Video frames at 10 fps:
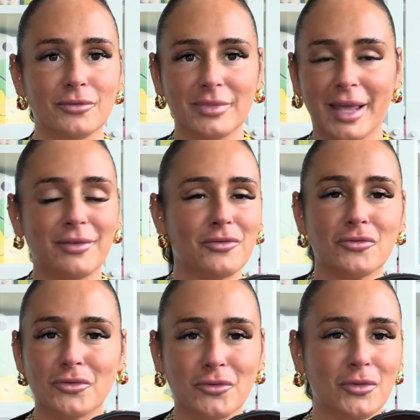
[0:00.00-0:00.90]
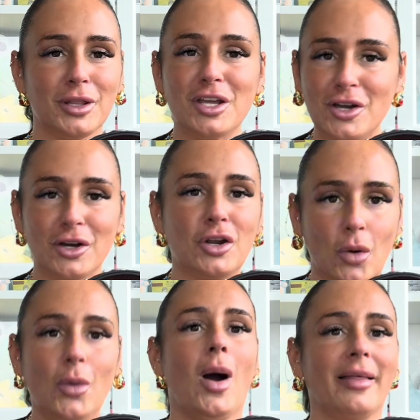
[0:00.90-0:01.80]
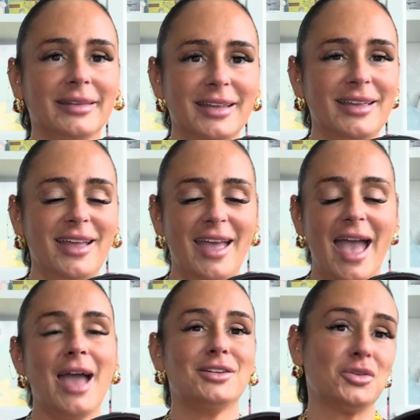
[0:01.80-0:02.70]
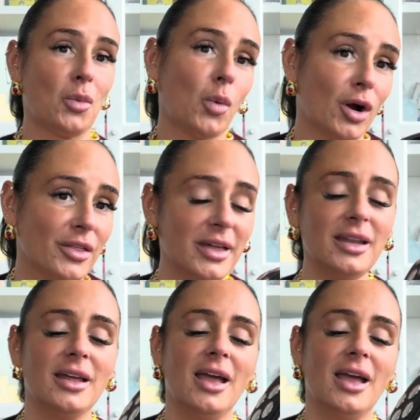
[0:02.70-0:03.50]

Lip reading: like really good quality and worth it.